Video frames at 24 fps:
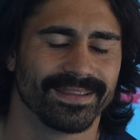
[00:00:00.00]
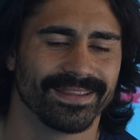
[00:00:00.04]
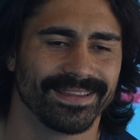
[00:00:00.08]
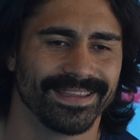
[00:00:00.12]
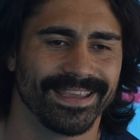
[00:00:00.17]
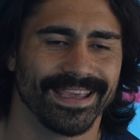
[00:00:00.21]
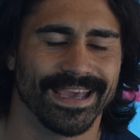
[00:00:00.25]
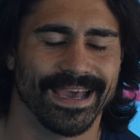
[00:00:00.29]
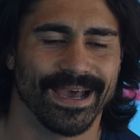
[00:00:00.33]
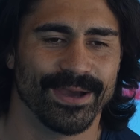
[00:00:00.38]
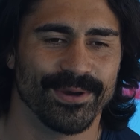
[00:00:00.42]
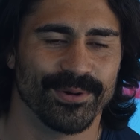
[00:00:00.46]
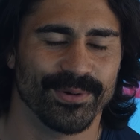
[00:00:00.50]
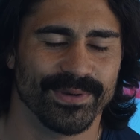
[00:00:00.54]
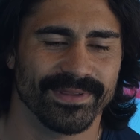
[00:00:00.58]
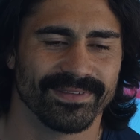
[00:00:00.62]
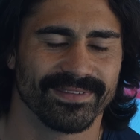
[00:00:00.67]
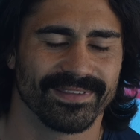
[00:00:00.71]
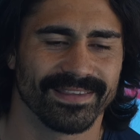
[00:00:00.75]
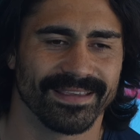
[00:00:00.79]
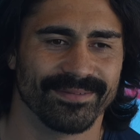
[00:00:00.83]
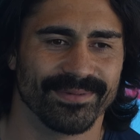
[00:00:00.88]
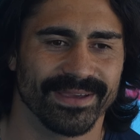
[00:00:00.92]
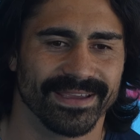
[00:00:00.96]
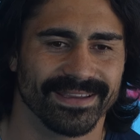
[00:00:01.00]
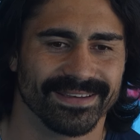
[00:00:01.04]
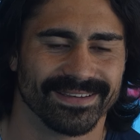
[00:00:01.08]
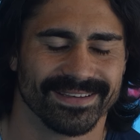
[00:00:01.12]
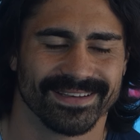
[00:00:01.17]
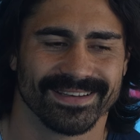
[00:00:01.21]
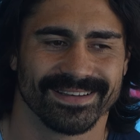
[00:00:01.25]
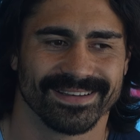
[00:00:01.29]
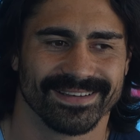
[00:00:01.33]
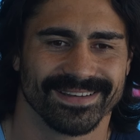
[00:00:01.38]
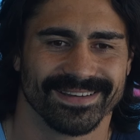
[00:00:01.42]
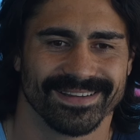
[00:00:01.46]
Yeah, I mean,
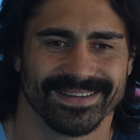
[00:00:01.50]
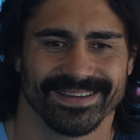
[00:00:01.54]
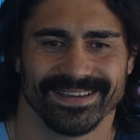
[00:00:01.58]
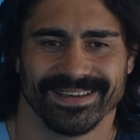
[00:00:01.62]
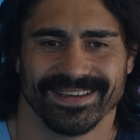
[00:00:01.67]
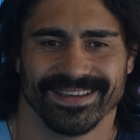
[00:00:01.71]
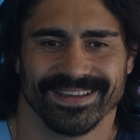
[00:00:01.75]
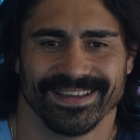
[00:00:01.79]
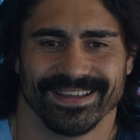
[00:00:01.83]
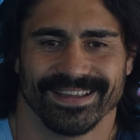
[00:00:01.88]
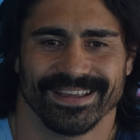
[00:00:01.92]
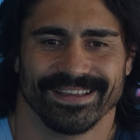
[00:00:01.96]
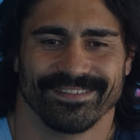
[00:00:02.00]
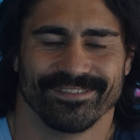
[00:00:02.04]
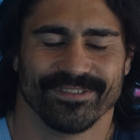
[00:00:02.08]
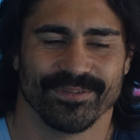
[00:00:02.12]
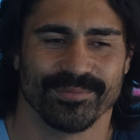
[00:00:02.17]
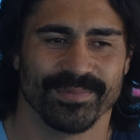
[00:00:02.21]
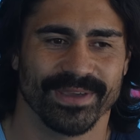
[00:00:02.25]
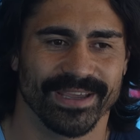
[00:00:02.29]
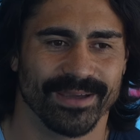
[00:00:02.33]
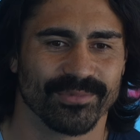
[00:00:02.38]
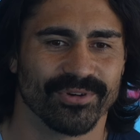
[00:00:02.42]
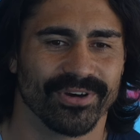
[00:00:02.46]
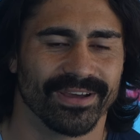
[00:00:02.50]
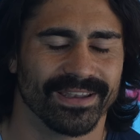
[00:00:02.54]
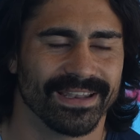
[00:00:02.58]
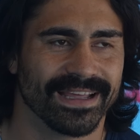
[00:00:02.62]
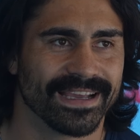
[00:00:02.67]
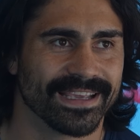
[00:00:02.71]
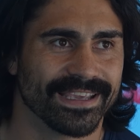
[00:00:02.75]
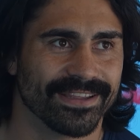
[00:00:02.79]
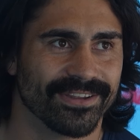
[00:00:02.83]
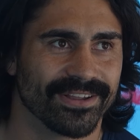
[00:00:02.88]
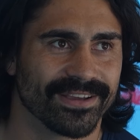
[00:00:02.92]
for me, I'm quite lucky.